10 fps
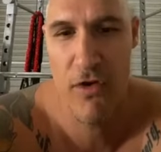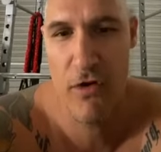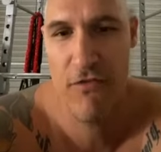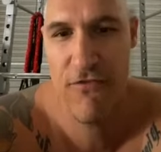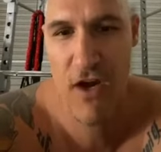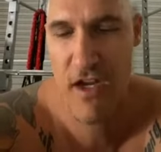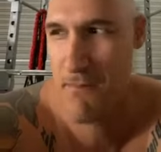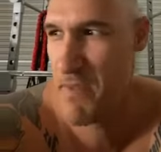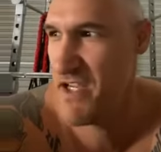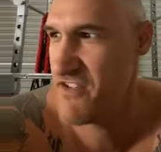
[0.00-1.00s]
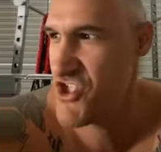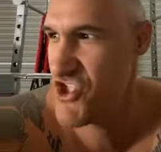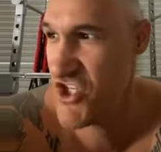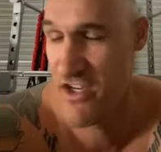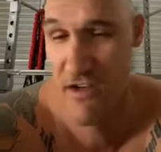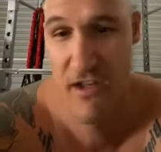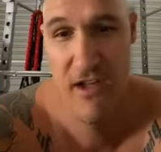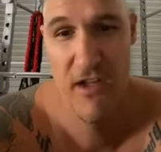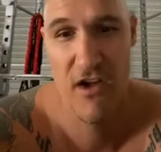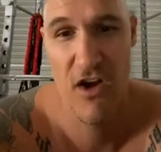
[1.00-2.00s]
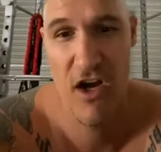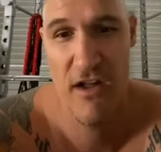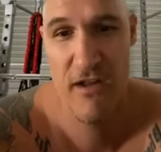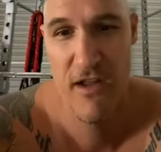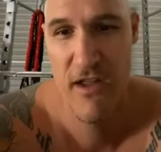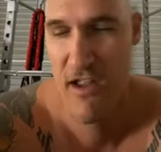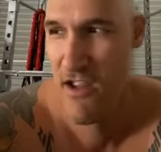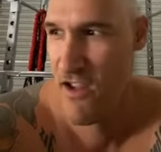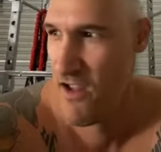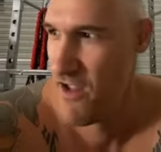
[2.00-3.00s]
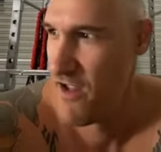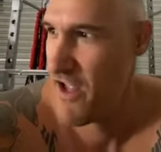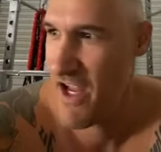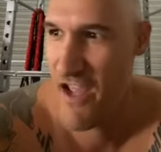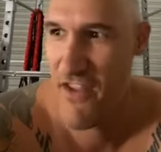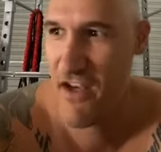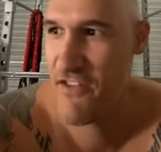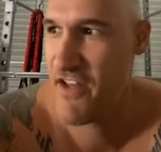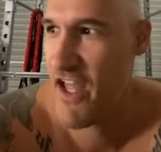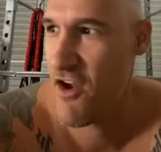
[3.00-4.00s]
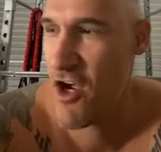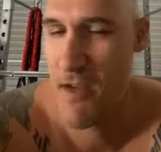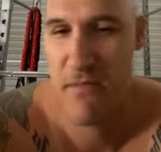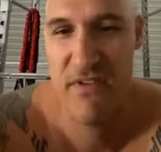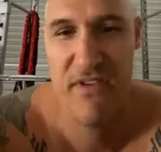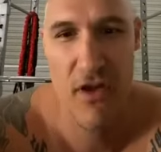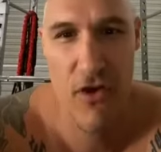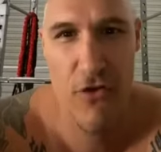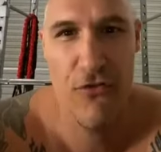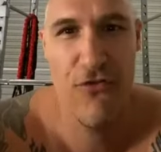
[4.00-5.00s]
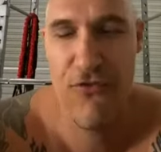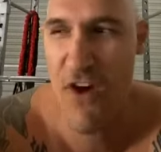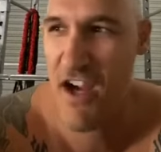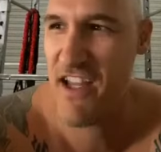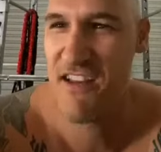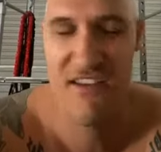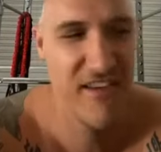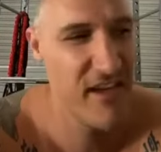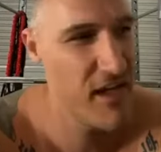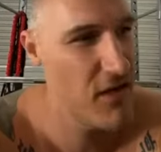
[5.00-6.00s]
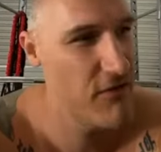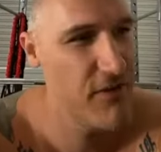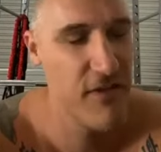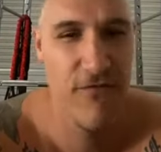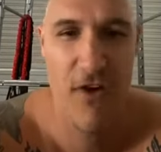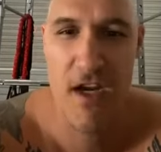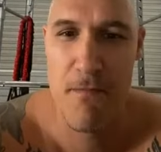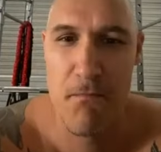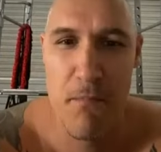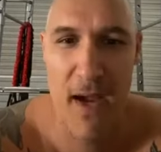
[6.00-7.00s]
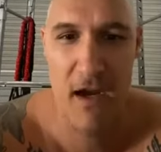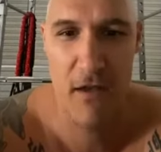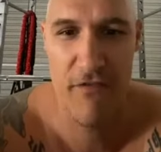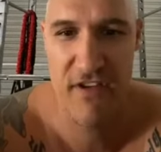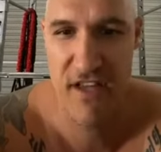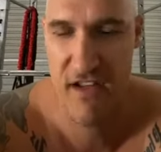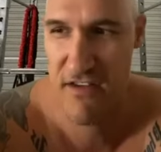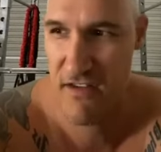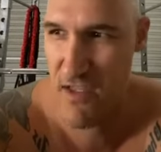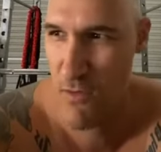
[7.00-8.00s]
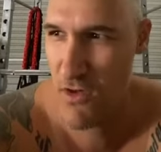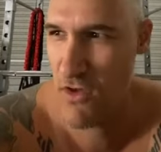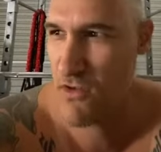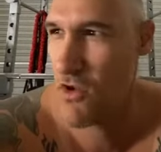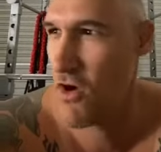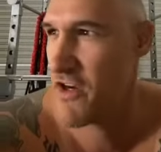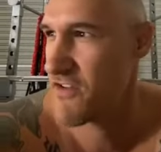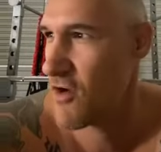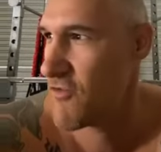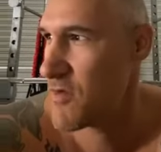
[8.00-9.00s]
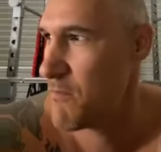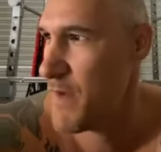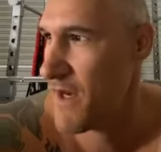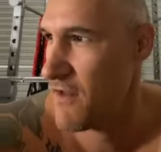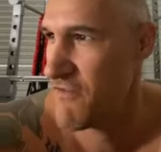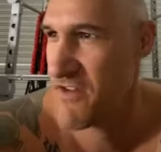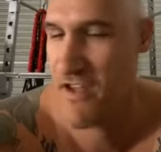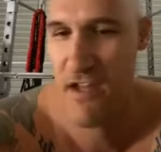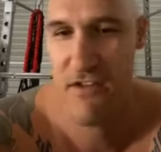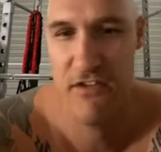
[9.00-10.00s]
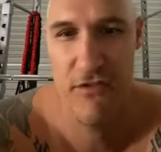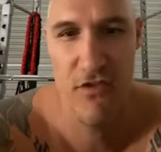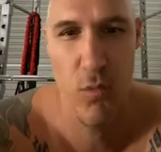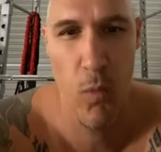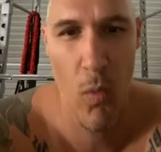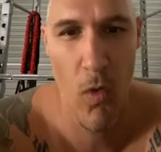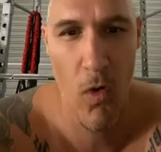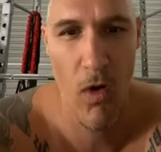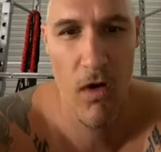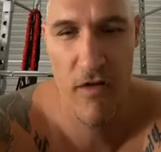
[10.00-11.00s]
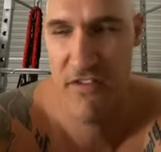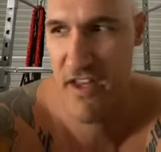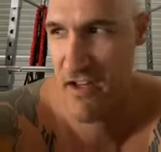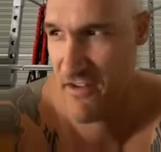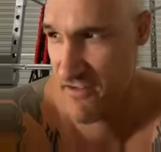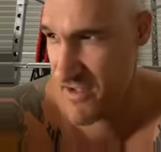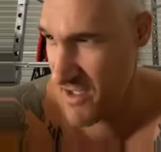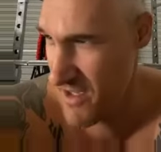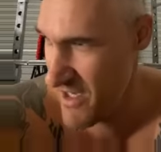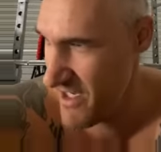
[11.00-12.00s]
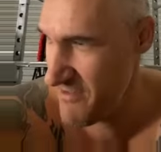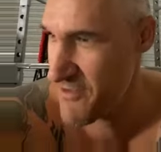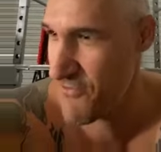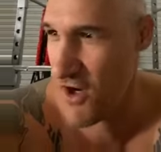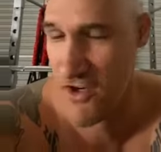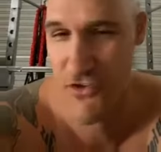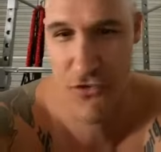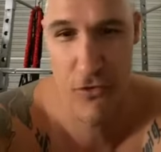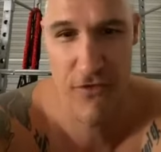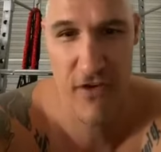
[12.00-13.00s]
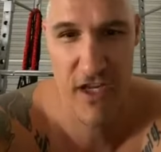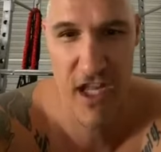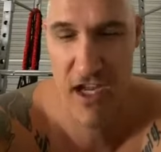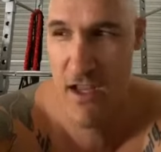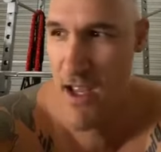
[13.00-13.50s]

You're a fucking piece of shit. All right? At the end of the day, I am so fucking sick of this fucking battle of the sexes. Somewhere along the line, it's gone from a battle of the sexes to this war of sexes. Here's the fucking truth of it, okay?